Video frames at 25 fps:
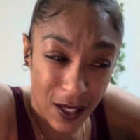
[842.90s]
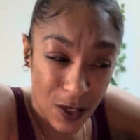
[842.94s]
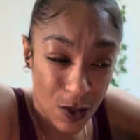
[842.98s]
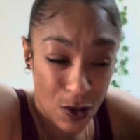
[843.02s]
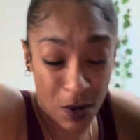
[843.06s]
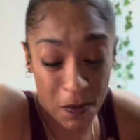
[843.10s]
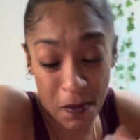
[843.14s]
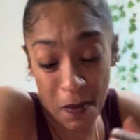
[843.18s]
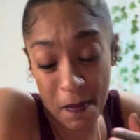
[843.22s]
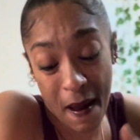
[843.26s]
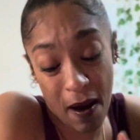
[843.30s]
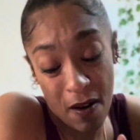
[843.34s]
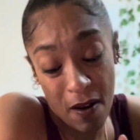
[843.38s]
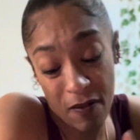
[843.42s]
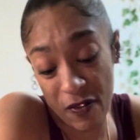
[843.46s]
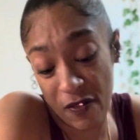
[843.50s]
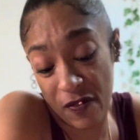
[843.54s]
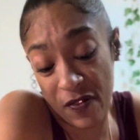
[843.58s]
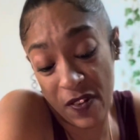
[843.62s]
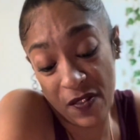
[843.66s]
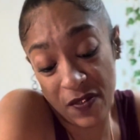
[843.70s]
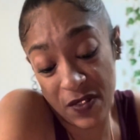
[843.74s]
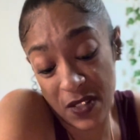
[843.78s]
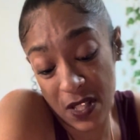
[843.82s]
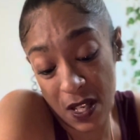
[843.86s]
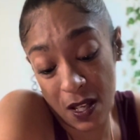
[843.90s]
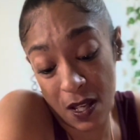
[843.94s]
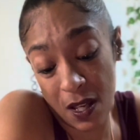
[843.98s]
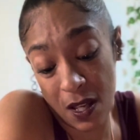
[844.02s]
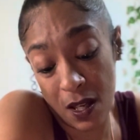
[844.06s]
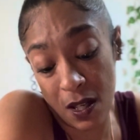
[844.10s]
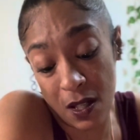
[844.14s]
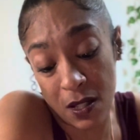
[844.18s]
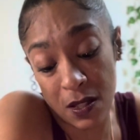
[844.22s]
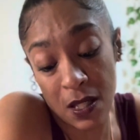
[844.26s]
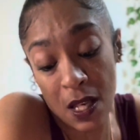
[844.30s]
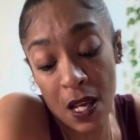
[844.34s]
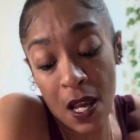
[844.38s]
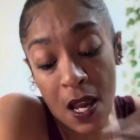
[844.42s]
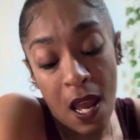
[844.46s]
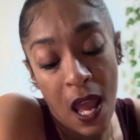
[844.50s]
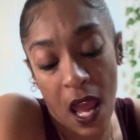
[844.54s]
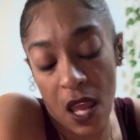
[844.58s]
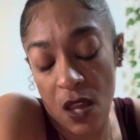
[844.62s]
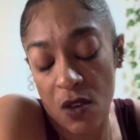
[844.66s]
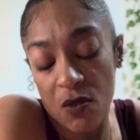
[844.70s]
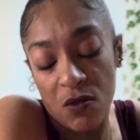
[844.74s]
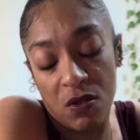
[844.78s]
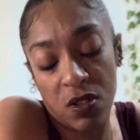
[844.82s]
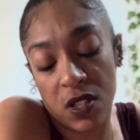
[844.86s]
You could be married for 15 years
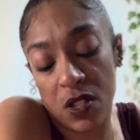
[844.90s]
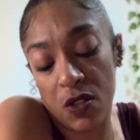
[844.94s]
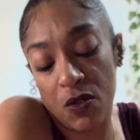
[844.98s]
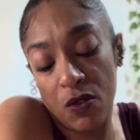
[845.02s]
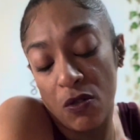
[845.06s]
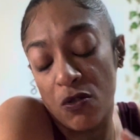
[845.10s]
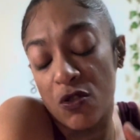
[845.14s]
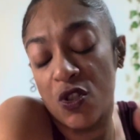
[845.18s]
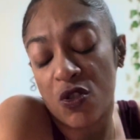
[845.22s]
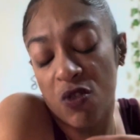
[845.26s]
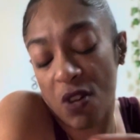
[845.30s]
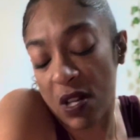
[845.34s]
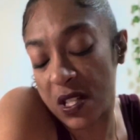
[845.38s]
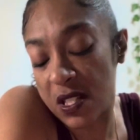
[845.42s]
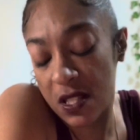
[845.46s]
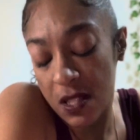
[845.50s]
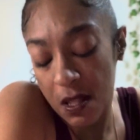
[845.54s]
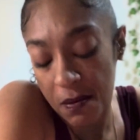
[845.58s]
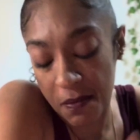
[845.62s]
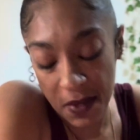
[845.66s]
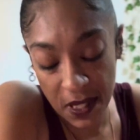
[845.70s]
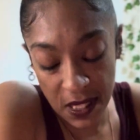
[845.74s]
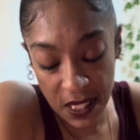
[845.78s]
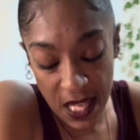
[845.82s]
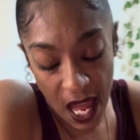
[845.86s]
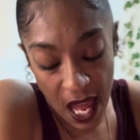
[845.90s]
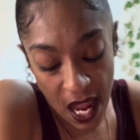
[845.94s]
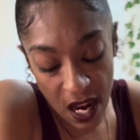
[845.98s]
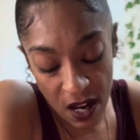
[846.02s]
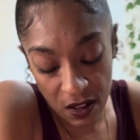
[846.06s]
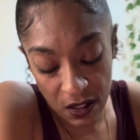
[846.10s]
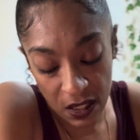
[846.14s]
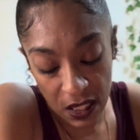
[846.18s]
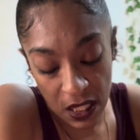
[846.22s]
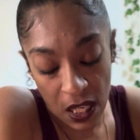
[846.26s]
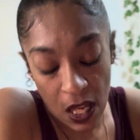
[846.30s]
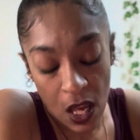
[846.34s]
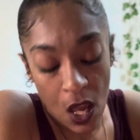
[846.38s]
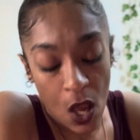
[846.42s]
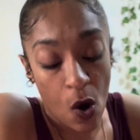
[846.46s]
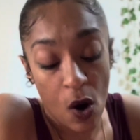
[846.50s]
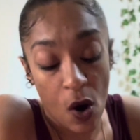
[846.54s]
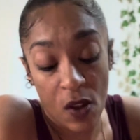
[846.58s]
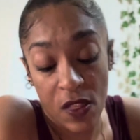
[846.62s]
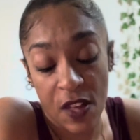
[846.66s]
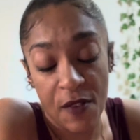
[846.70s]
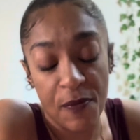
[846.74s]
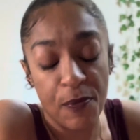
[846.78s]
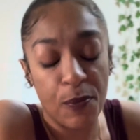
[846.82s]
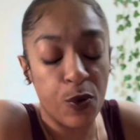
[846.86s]
and you still don't trust them entirely, or
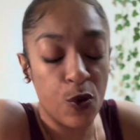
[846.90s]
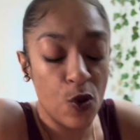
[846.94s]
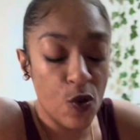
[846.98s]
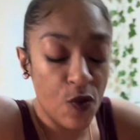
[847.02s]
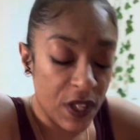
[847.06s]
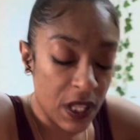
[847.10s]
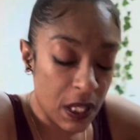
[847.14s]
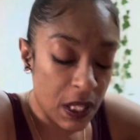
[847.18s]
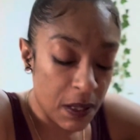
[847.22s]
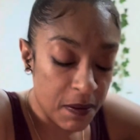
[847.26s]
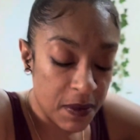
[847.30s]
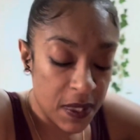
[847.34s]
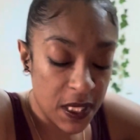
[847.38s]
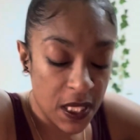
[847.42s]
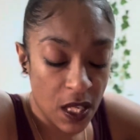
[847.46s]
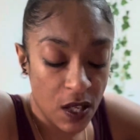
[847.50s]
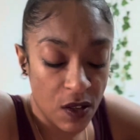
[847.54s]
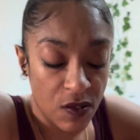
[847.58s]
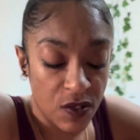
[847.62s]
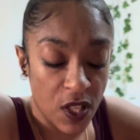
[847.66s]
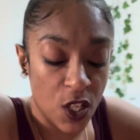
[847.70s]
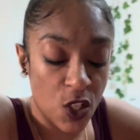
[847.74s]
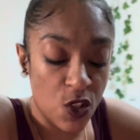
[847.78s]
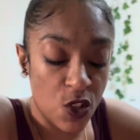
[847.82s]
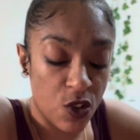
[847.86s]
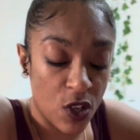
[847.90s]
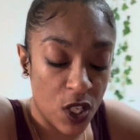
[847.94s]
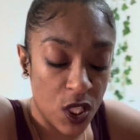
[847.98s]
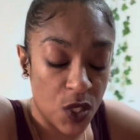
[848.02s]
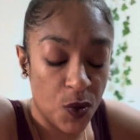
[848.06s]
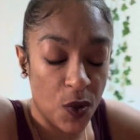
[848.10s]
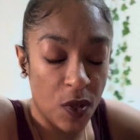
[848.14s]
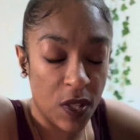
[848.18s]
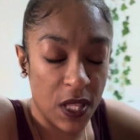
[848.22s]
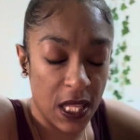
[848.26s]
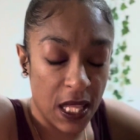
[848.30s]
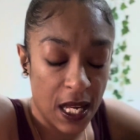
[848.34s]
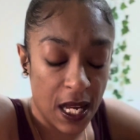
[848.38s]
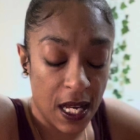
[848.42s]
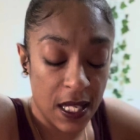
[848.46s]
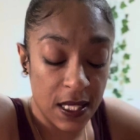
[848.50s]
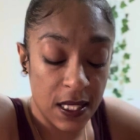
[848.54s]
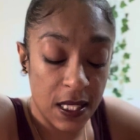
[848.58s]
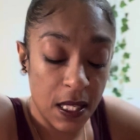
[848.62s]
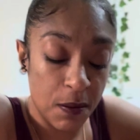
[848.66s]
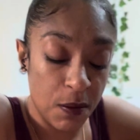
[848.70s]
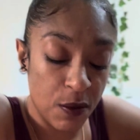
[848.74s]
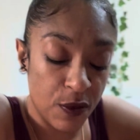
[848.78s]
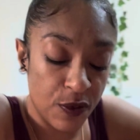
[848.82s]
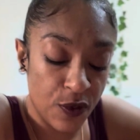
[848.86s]
they've proven themselves untrustworthy, like I
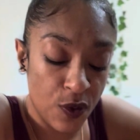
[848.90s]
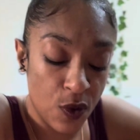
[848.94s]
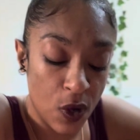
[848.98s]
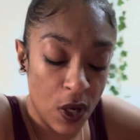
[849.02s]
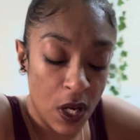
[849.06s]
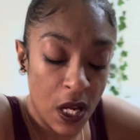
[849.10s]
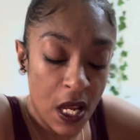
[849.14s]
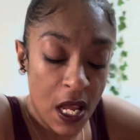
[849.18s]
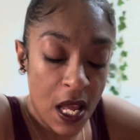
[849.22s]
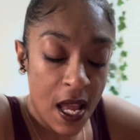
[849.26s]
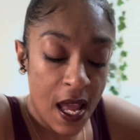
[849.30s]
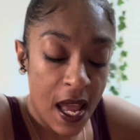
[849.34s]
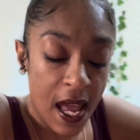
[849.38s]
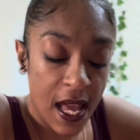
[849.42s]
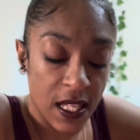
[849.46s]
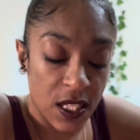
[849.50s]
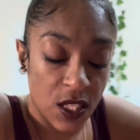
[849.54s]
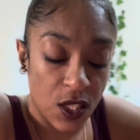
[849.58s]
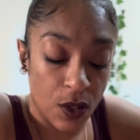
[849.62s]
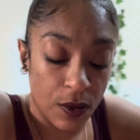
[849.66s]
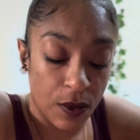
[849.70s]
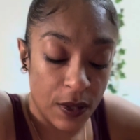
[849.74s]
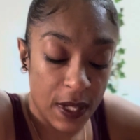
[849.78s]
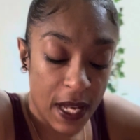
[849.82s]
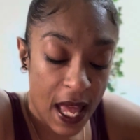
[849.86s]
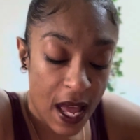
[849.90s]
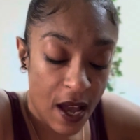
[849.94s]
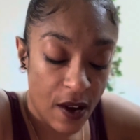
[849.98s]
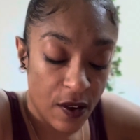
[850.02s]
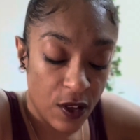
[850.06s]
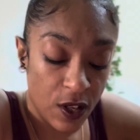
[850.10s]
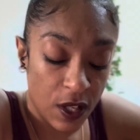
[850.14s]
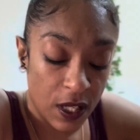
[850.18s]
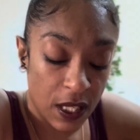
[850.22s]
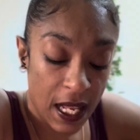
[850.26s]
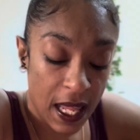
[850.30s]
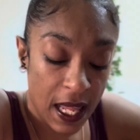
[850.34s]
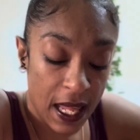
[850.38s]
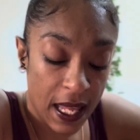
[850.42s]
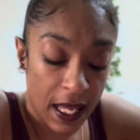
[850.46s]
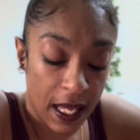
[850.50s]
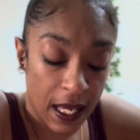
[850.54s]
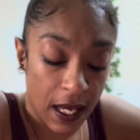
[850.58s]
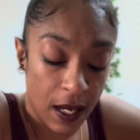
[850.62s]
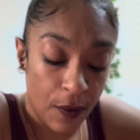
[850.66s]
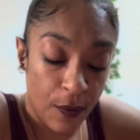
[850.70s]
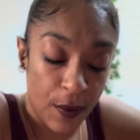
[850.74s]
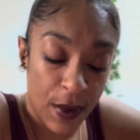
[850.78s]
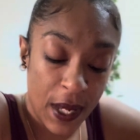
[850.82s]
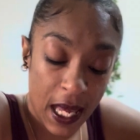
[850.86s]
said before. And so now you're like,
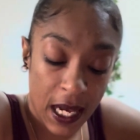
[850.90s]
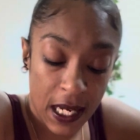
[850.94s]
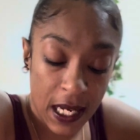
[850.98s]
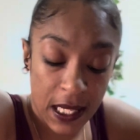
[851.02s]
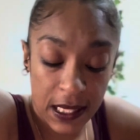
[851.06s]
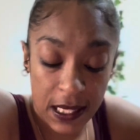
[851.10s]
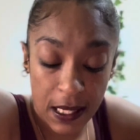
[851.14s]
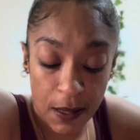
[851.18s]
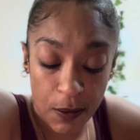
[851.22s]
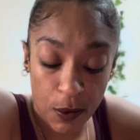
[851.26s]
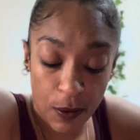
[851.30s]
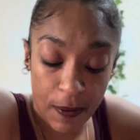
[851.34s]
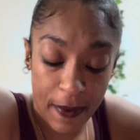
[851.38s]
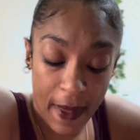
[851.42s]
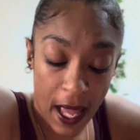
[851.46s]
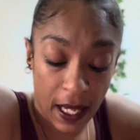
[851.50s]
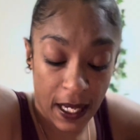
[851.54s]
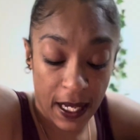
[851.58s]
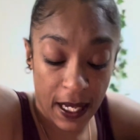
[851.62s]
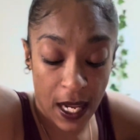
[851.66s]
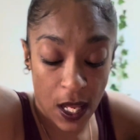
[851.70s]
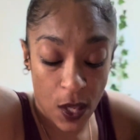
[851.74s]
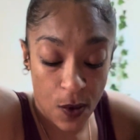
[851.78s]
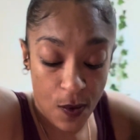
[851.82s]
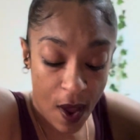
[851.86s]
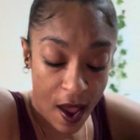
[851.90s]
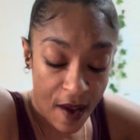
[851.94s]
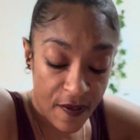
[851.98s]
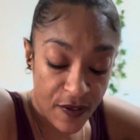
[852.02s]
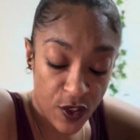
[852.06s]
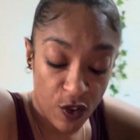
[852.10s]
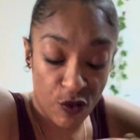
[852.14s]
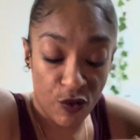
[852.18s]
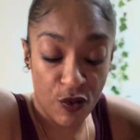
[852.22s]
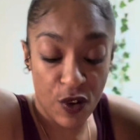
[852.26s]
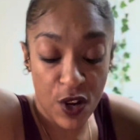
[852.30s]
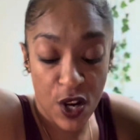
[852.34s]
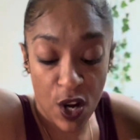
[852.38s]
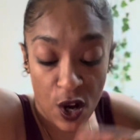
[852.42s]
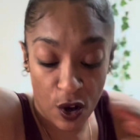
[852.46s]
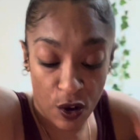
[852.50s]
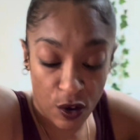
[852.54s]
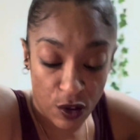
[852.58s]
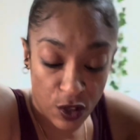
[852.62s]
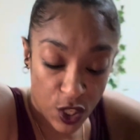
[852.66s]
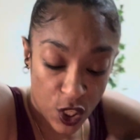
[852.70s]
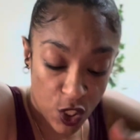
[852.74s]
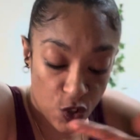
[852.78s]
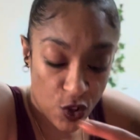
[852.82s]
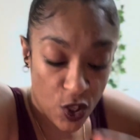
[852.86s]
we got to double back. Now you have to
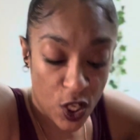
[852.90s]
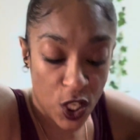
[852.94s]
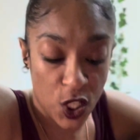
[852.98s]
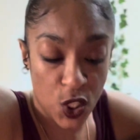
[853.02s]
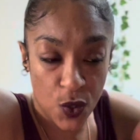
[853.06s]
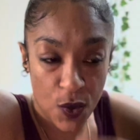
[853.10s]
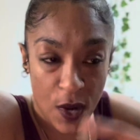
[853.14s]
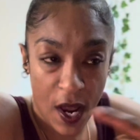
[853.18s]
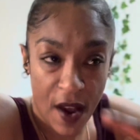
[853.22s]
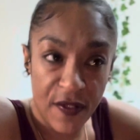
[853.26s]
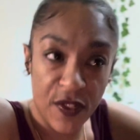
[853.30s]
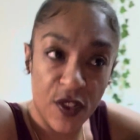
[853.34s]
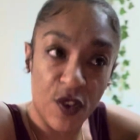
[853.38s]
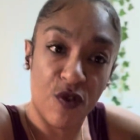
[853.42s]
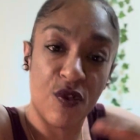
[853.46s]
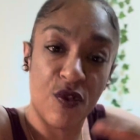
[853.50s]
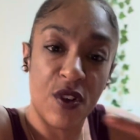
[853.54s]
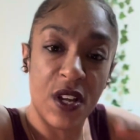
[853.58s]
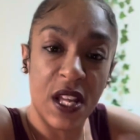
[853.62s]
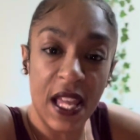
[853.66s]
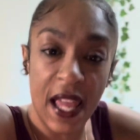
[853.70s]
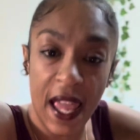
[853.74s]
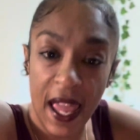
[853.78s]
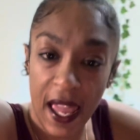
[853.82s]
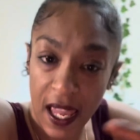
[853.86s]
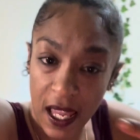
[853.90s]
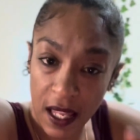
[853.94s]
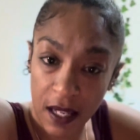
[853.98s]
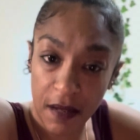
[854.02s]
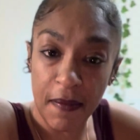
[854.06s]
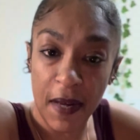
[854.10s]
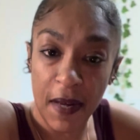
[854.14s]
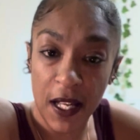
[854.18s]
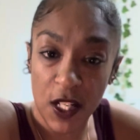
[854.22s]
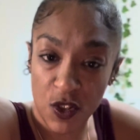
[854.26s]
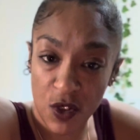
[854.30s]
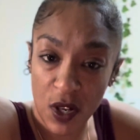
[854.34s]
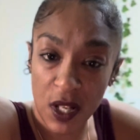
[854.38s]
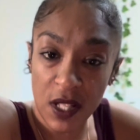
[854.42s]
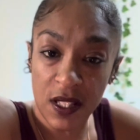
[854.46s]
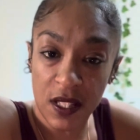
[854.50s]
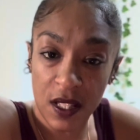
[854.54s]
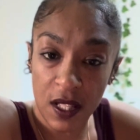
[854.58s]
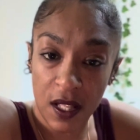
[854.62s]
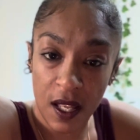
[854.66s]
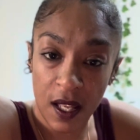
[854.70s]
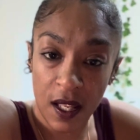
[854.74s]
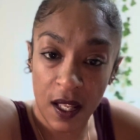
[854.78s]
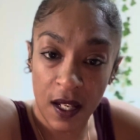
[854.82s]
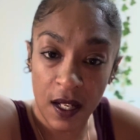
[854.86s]
re-earn your trust. You have to regain my trust
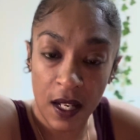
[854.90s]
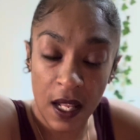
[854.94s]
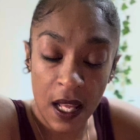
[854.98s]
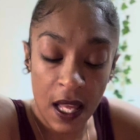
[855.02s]
again.